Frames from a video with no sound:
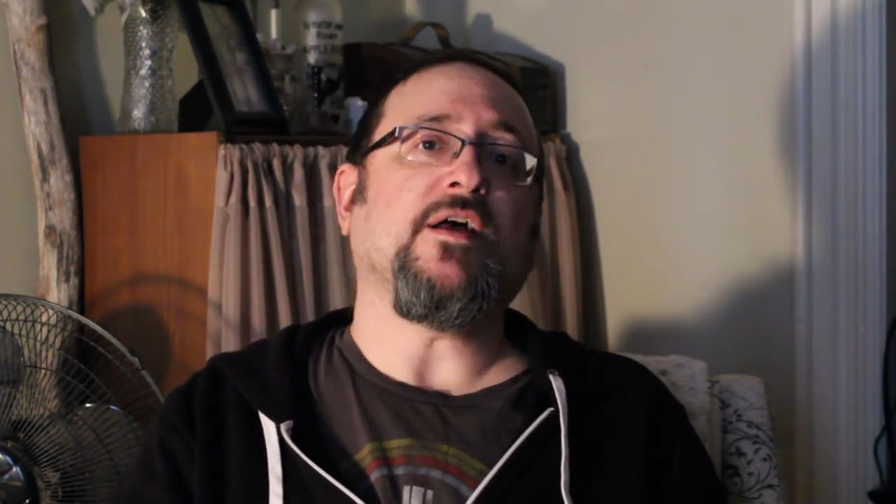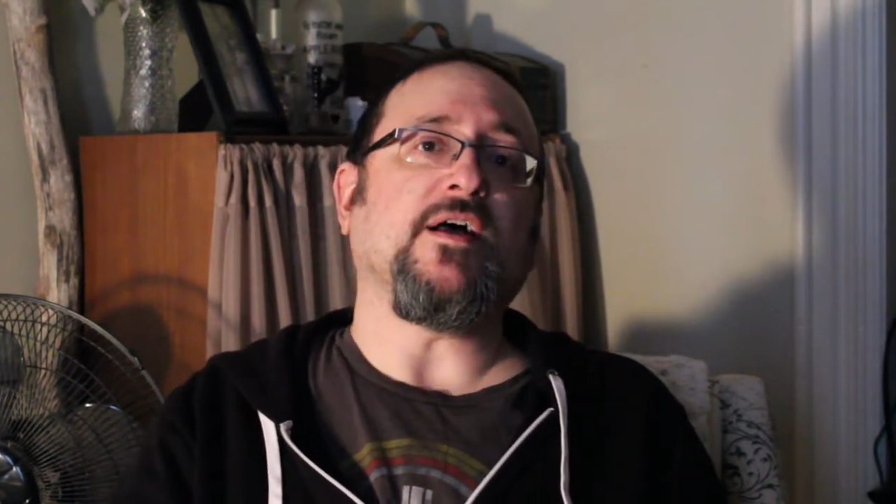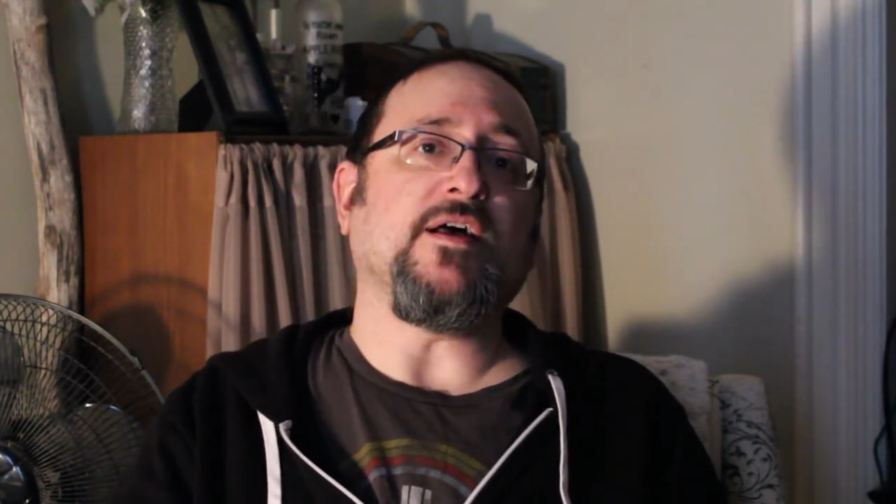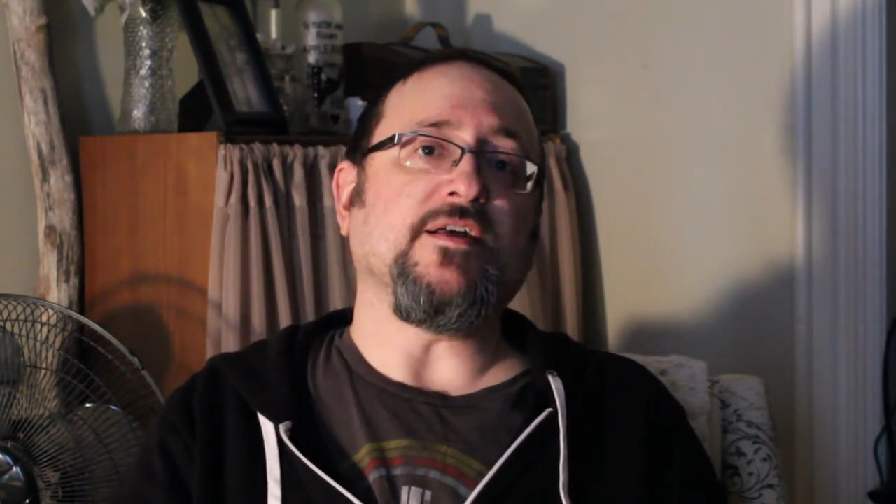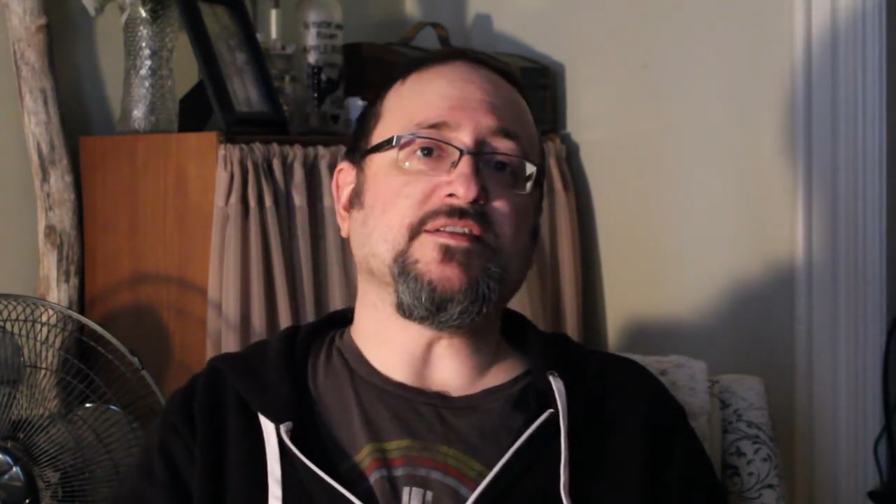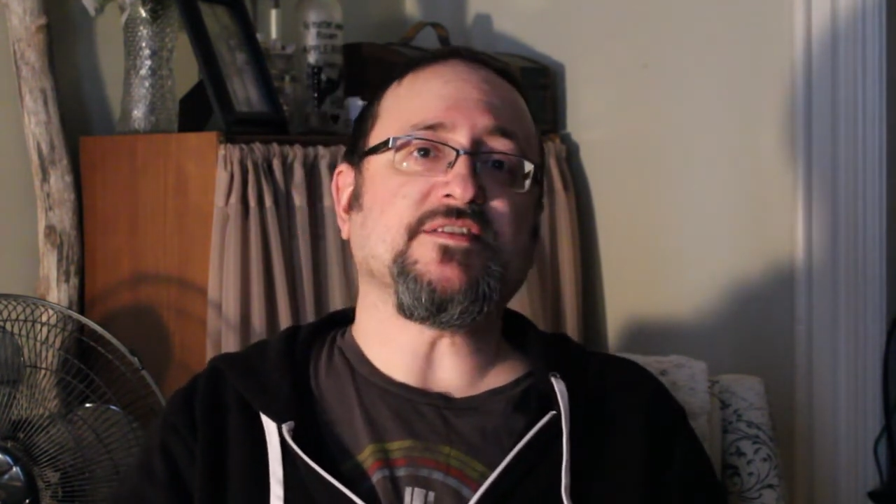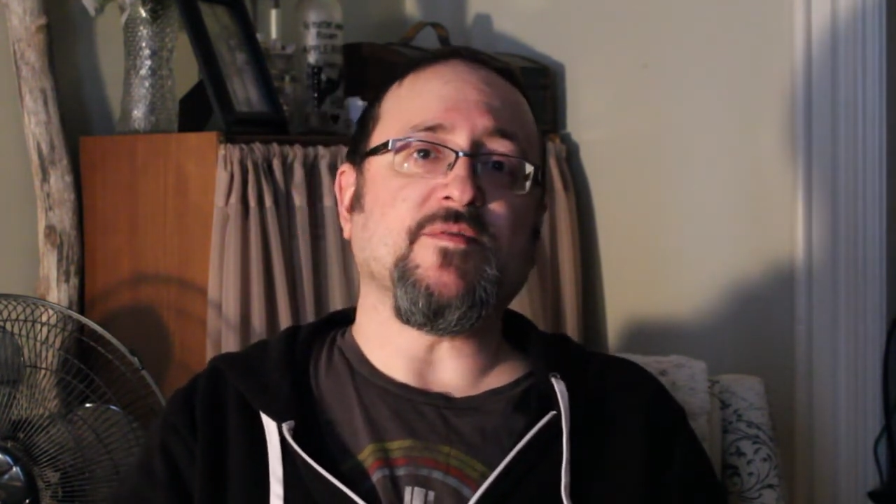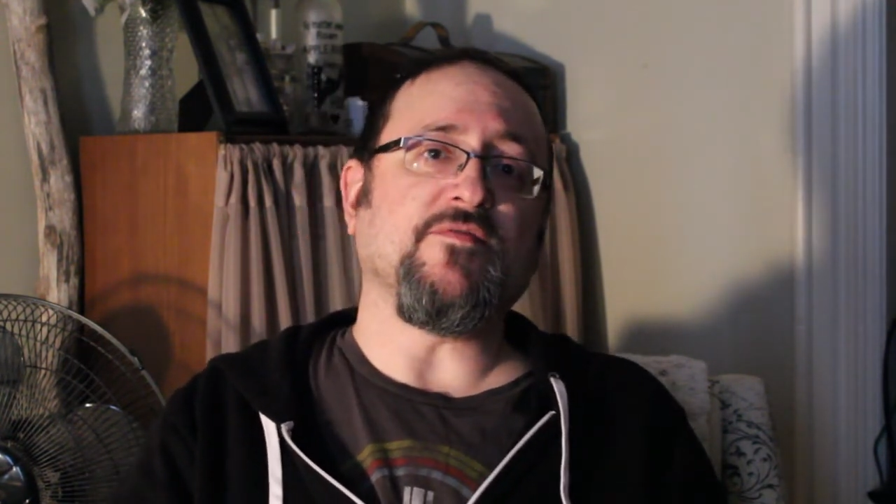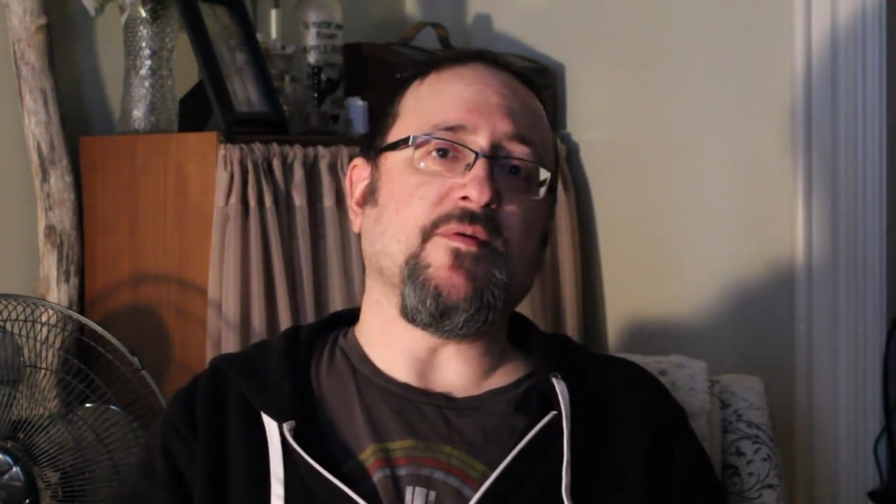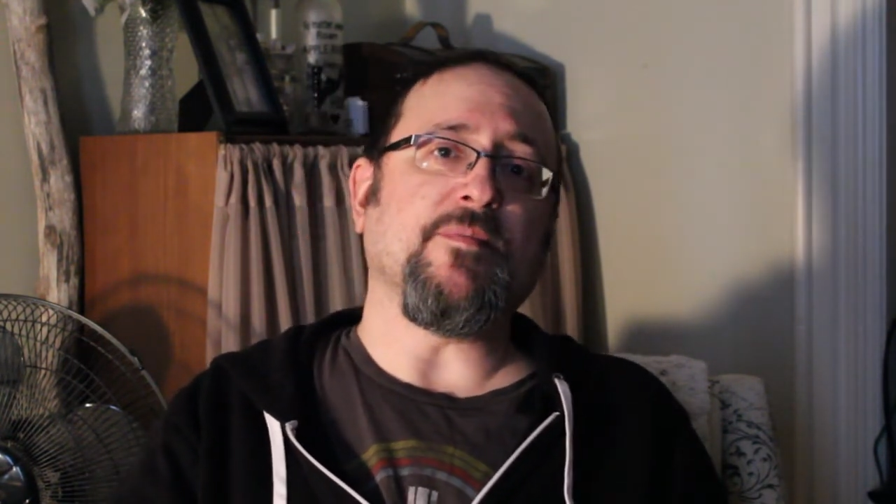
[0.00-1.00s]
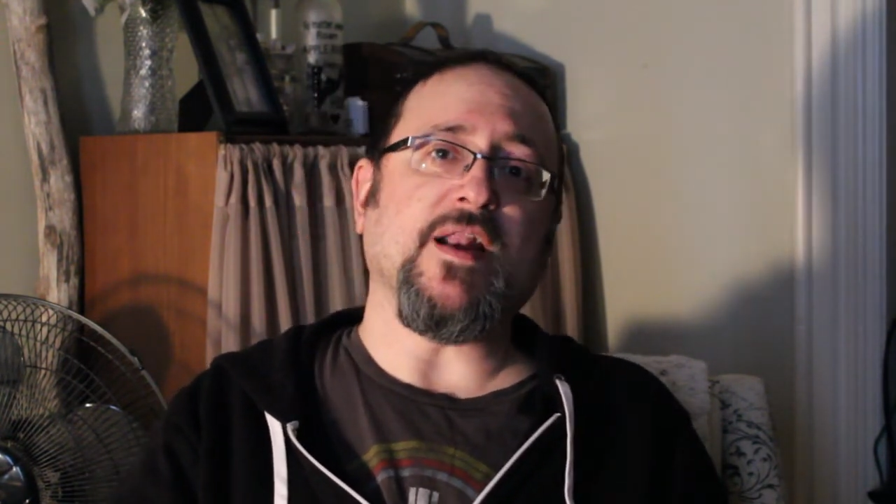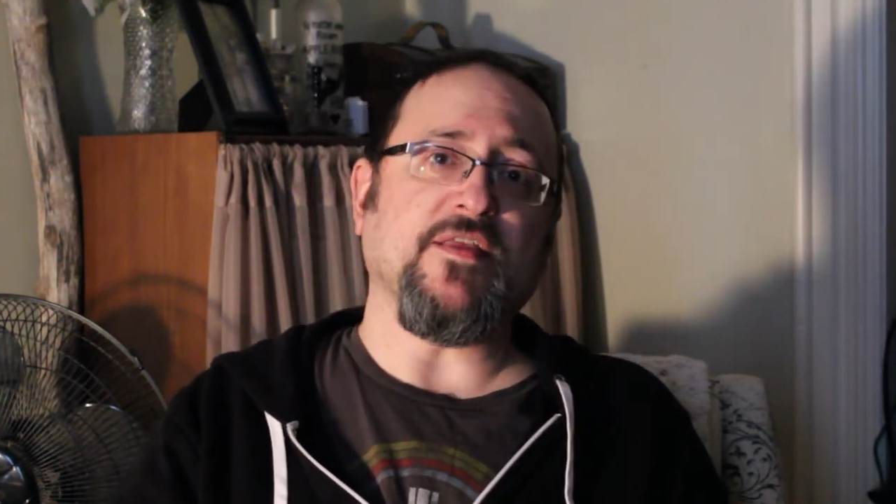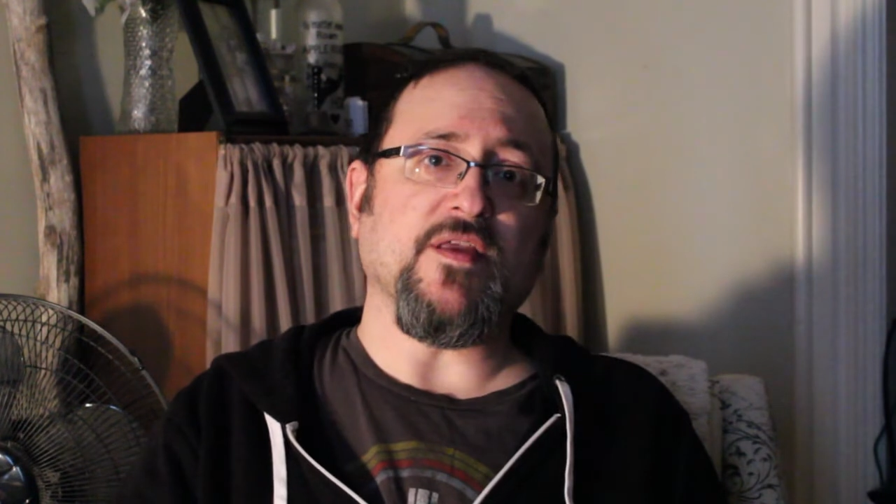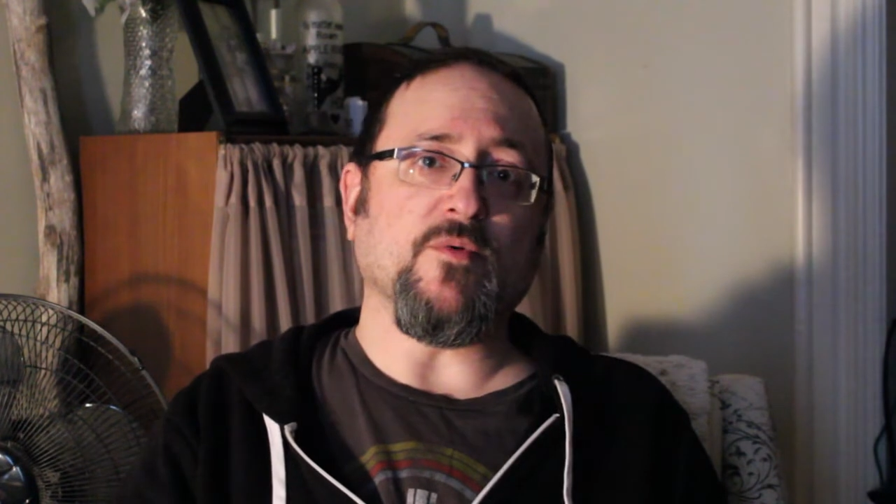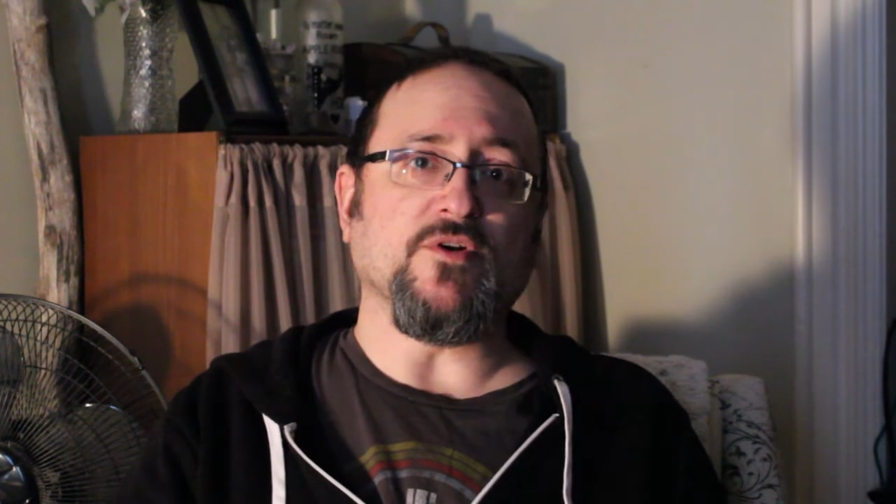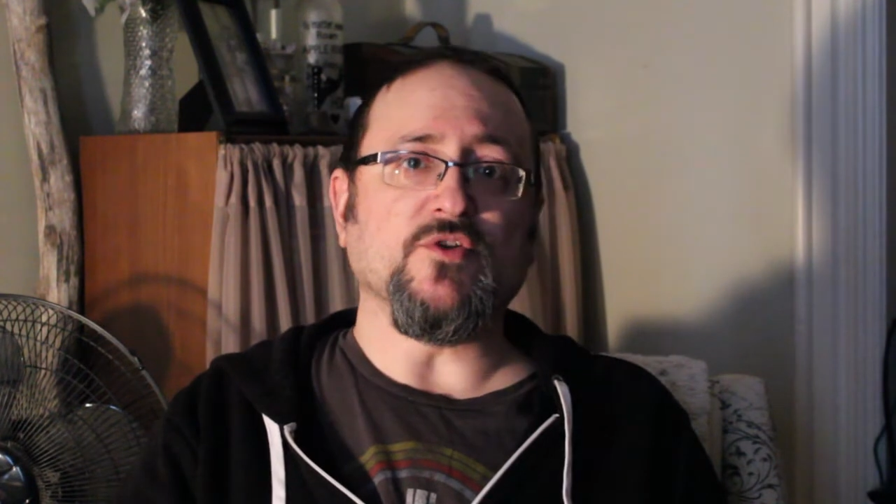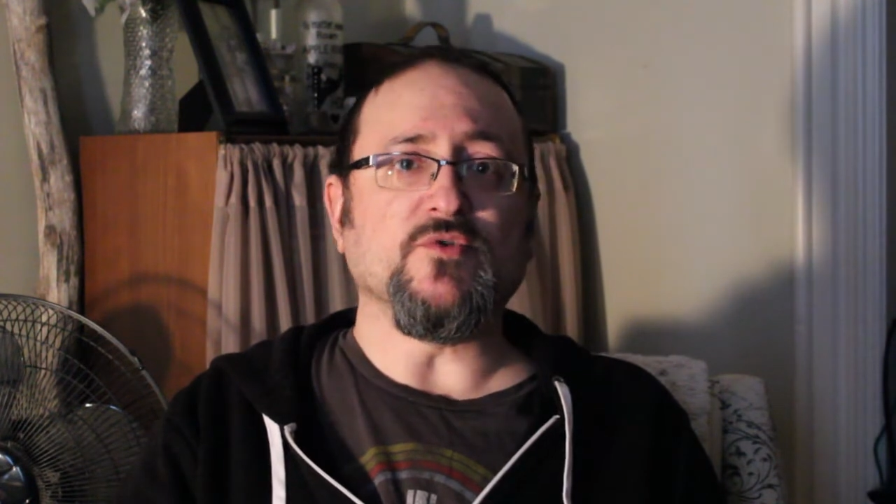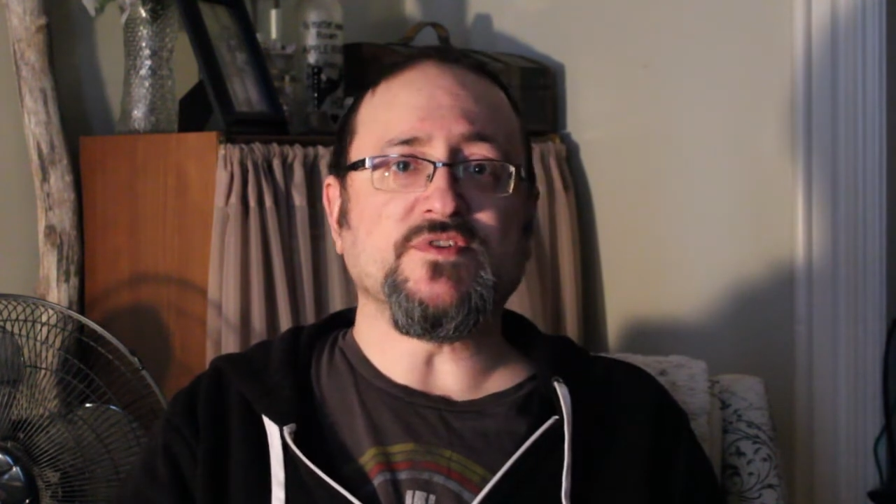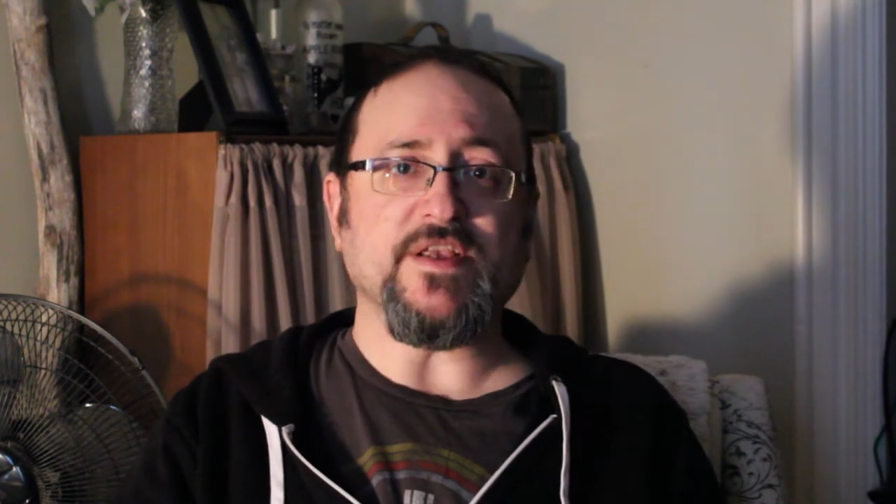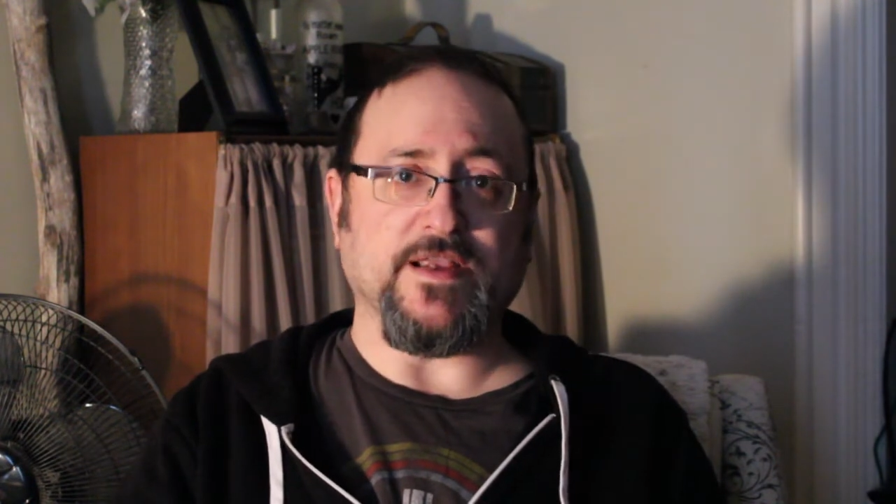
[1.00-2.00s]
uh, some of the money they were
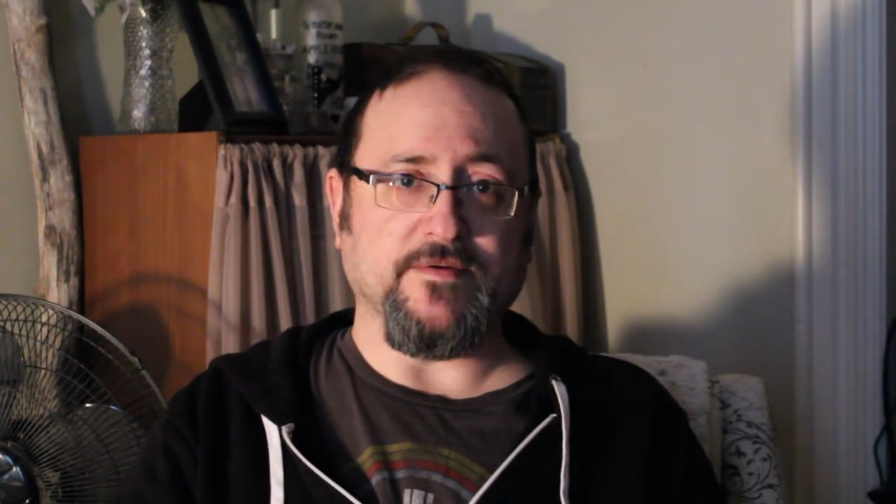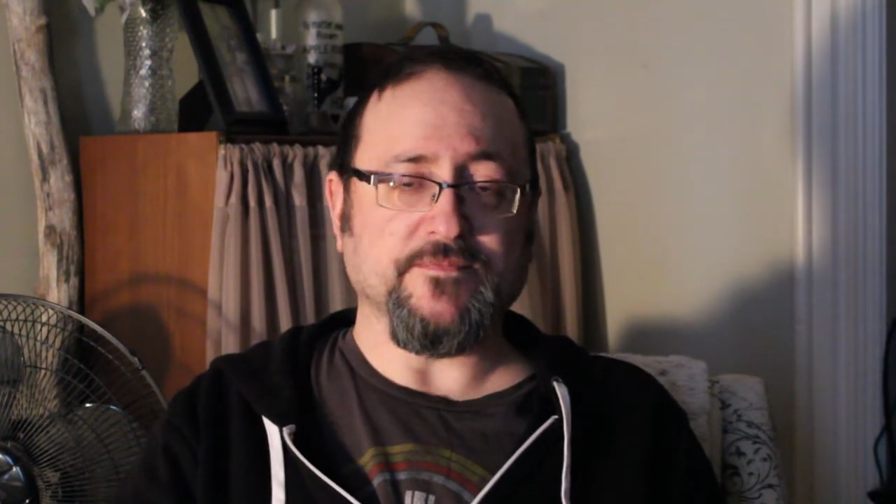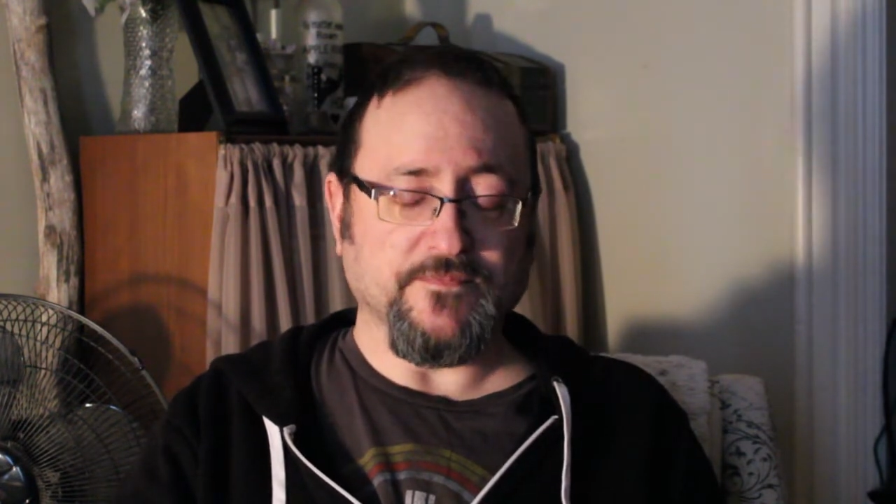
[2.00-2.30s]
losing.